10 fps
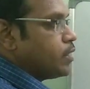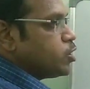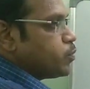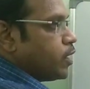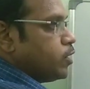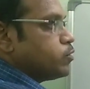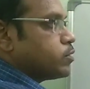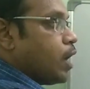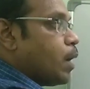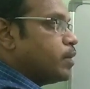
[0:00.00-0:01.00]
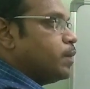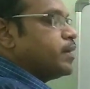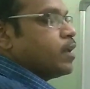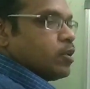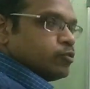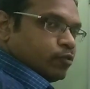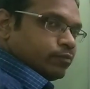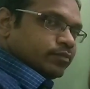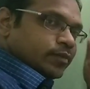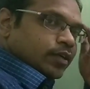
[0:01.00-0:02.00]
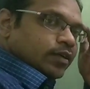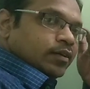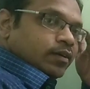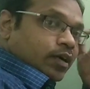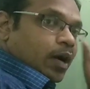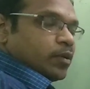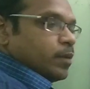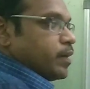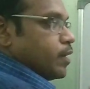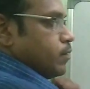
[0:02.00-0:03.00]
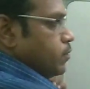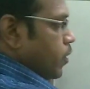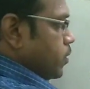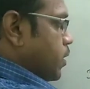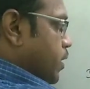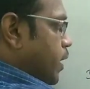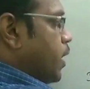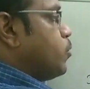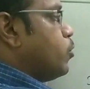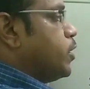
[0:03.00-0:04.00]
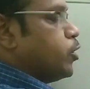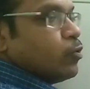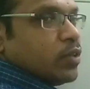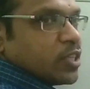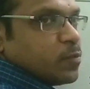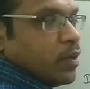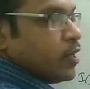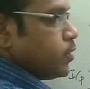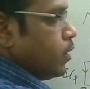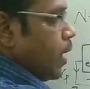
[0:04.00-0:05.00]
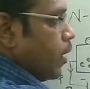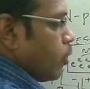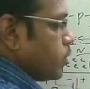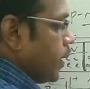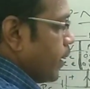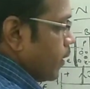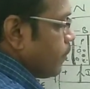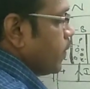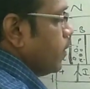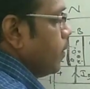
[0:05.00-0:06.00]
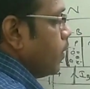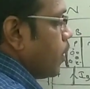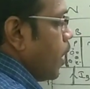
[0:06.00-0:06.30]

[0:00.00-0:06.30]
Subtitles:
Okay, like this we can use common emitter also. Common emitter. For that again no need to do the explanation. I will draw the diagram.